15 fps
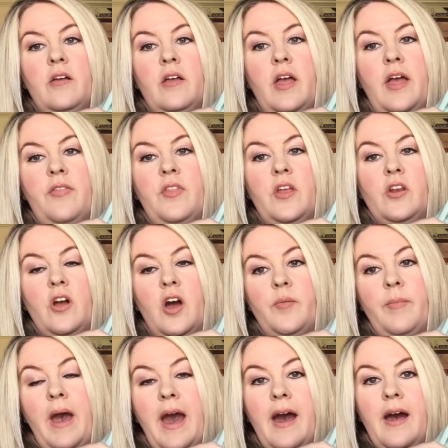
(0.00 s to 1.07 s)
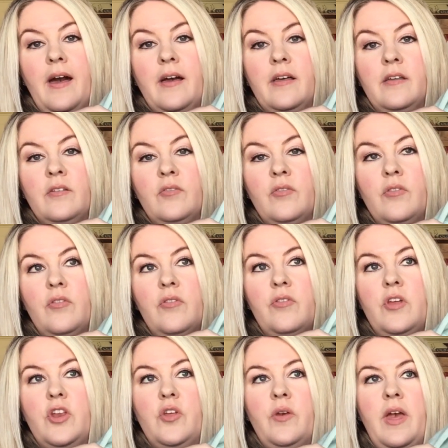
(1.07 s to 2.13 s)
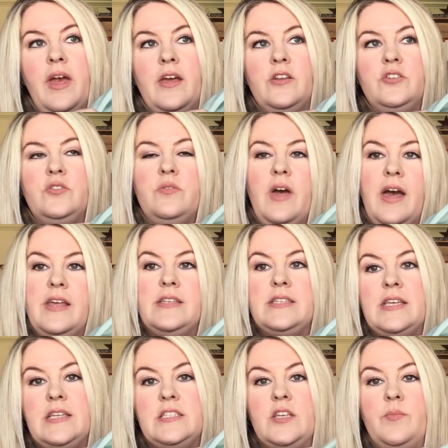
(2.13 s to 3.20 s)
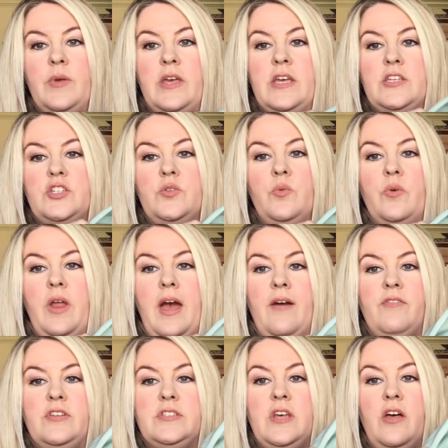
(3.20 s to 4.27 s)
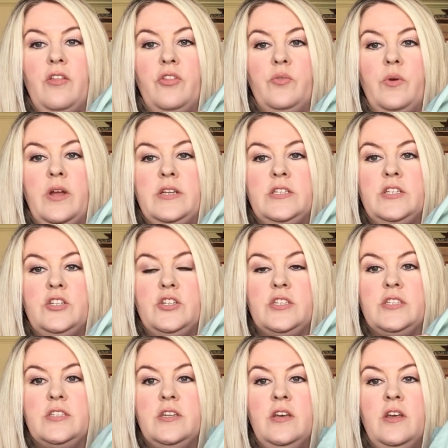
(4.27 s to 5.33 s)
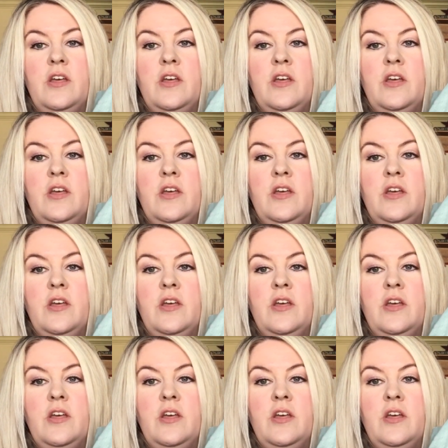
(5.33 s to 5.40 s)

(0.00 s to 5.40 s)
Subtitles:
and then gone back, then you can't do that as easy because you won't have a solid thread to just,